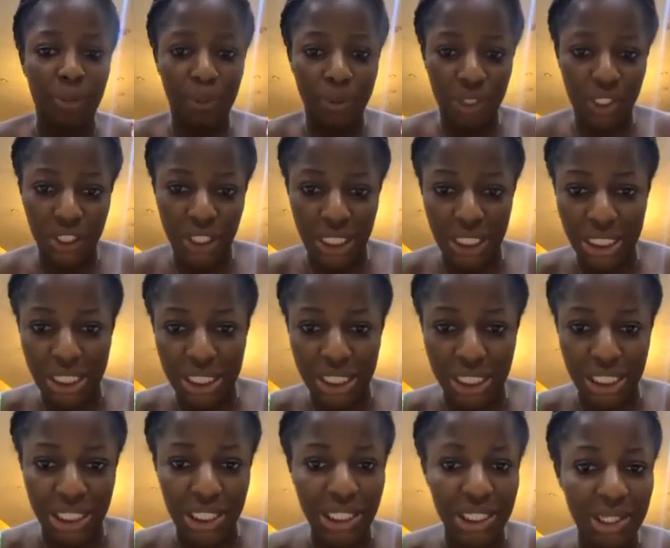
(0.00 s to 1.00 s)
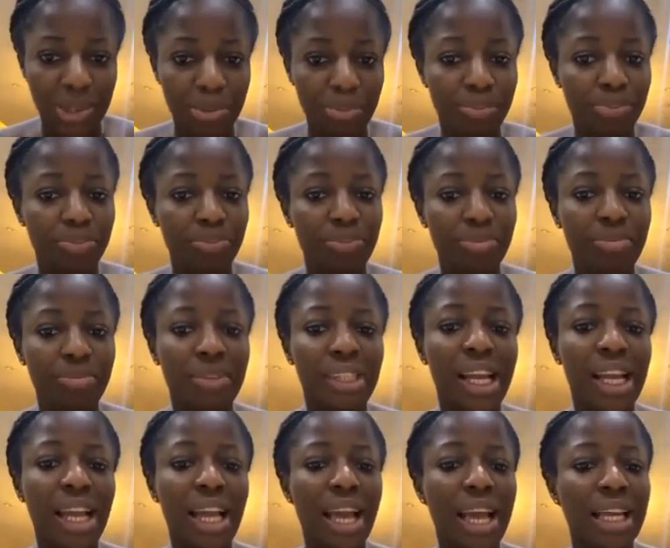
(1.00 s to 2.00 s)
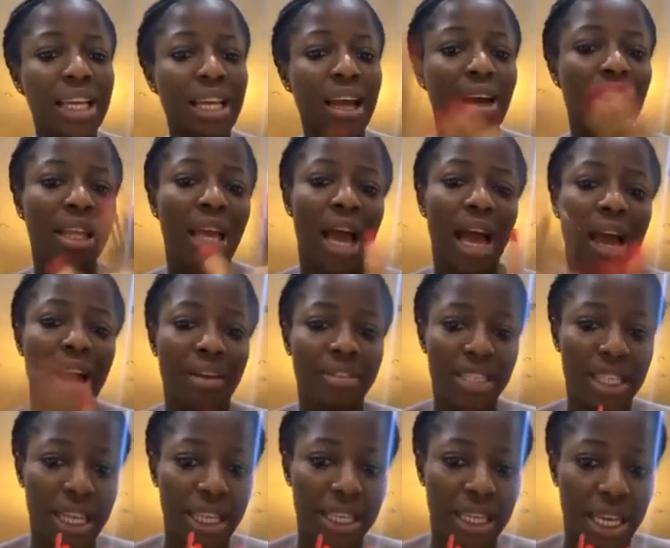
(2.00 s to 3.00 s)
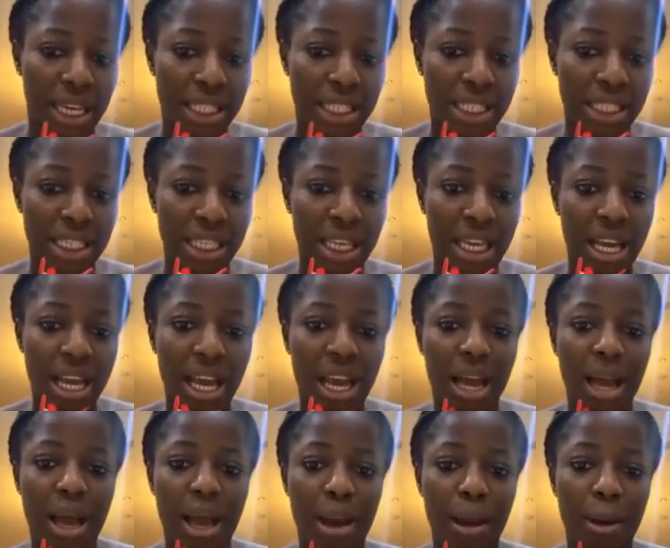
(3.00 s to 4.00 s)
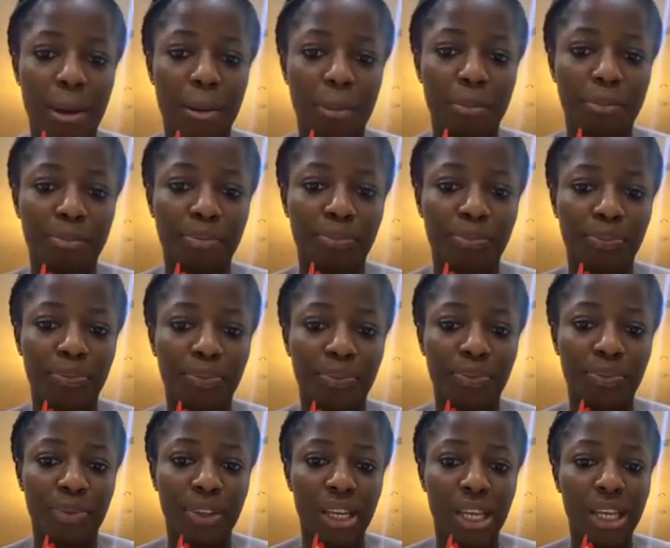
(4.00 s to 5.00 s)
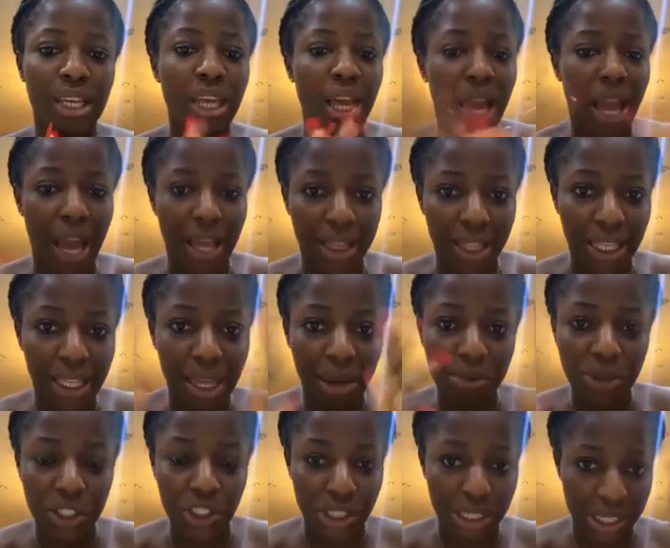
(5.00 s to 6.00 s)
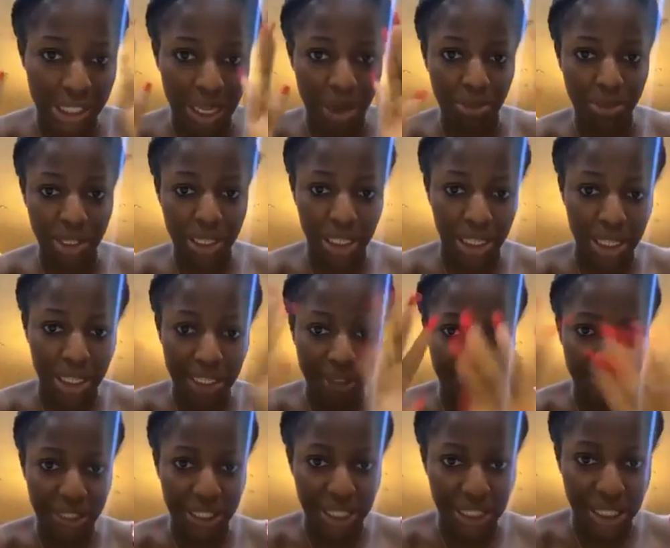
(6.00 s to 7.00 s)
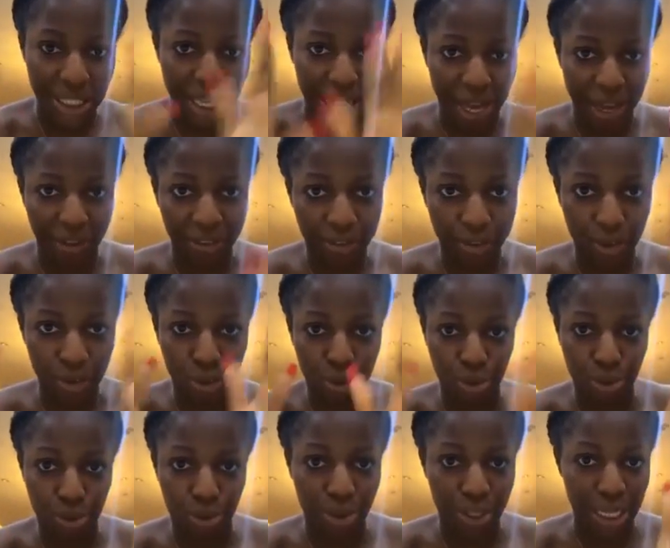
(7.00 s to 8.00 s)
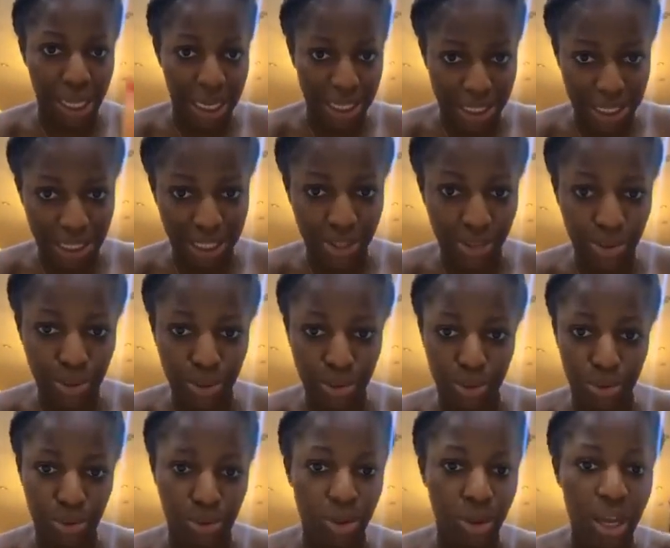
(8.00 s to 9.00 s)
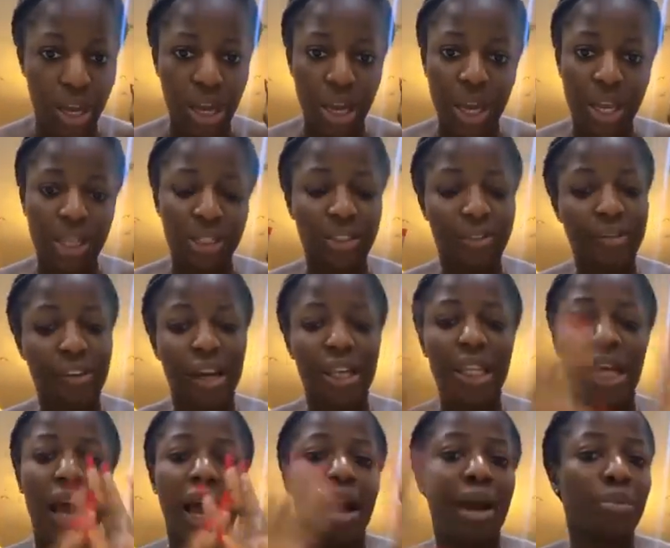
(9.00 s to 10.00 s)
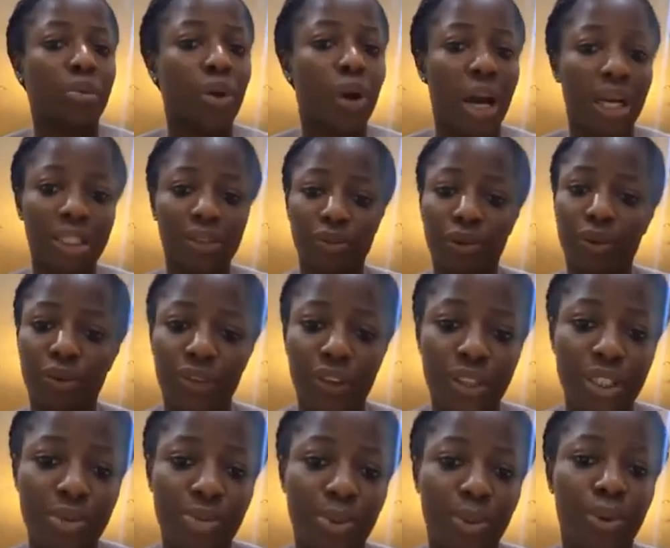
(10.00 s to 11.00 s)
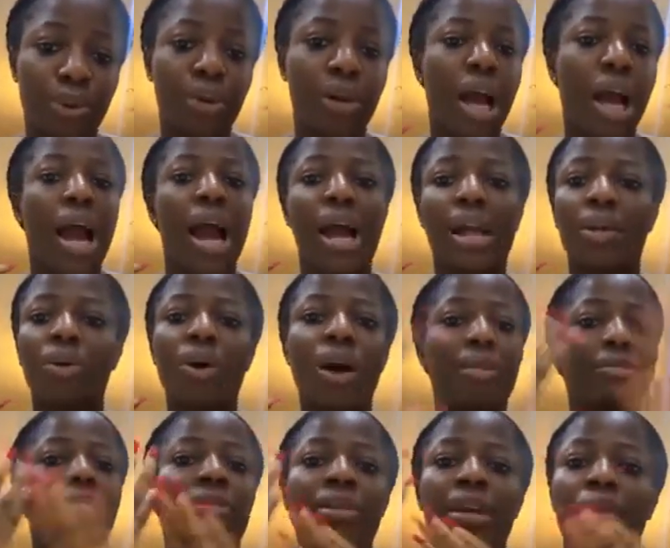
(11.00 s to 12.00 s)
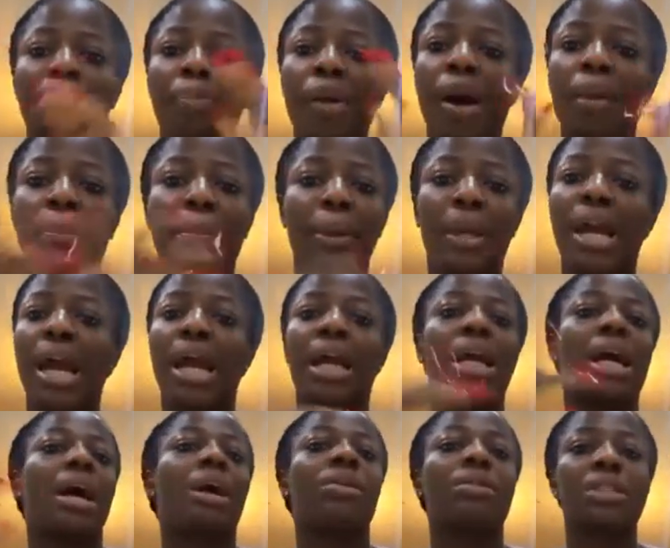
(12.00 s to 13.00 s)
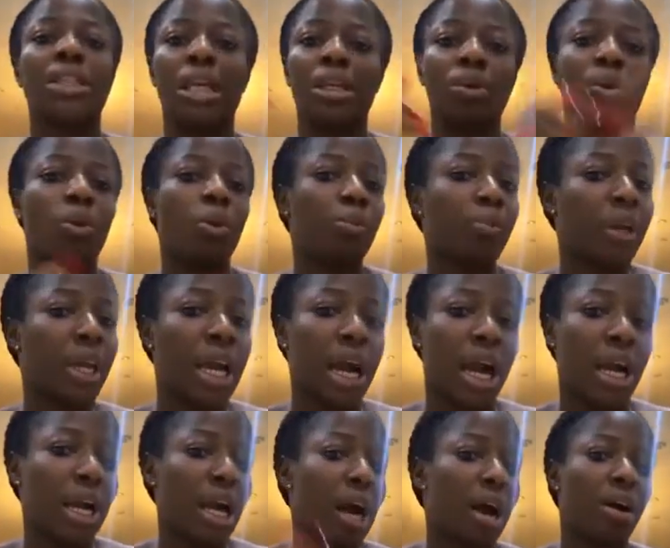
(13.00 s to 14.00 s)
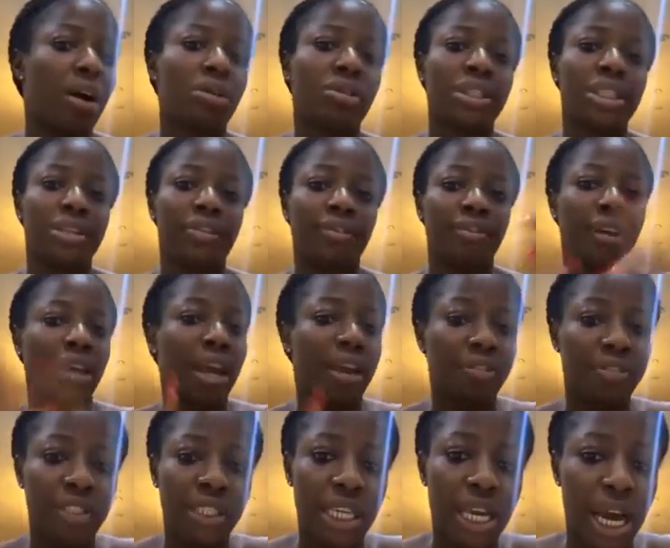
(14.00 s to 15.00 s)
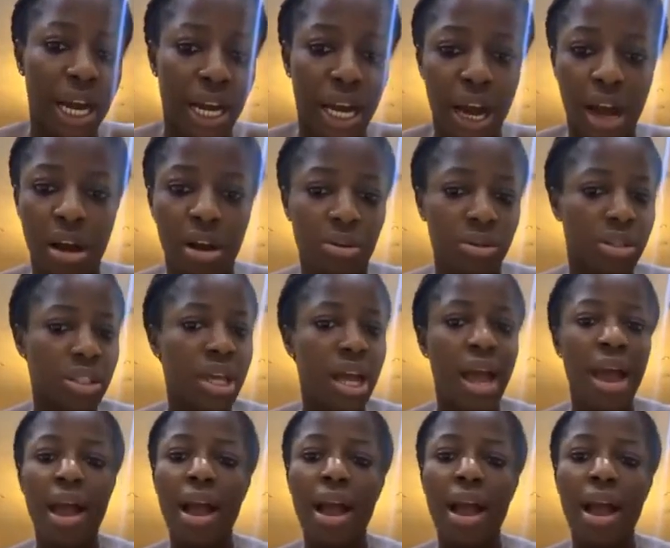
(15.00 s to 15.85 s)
appreciate it. Now that I have said that, I think let me leave this live to the fact that I am not active on Facebook. I don't have a PanPay account, an OPay account, a VFD account.